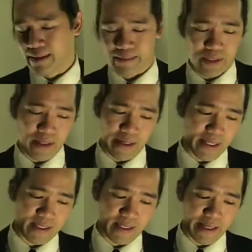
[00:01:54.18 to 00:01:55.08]
I'm sorry,
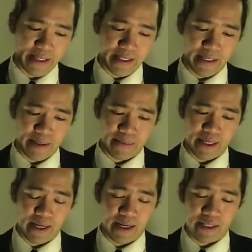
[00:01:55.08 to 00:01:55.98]
it's late and I'm
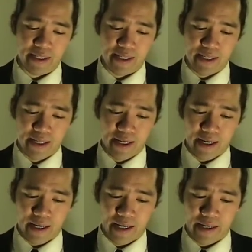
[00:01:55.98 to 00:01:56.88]
tired.
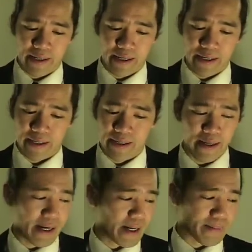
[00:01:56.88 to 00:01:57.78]
Uh,
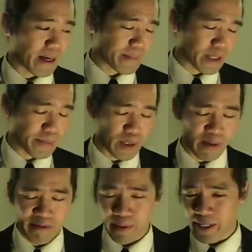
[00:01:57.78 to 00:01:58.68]
I'm, I'm, in the middle
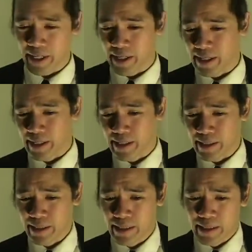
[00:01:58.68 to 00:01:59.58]
of making a uh,
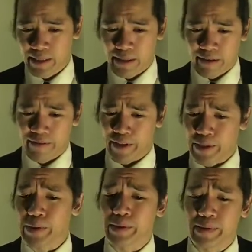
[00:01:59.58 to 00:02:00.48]

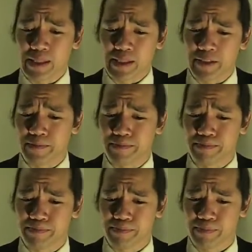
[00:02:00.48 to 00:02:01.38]
video um,
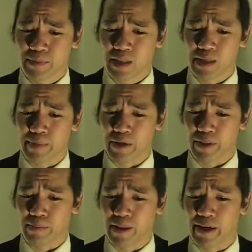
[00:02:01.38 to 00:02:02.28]
about
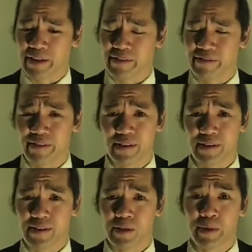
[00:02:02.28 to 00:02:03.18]
the plight of uh,
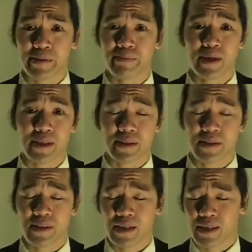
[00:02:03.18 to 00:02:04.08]
Tibetan
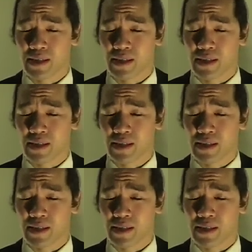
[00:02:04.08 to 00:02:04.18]
monks.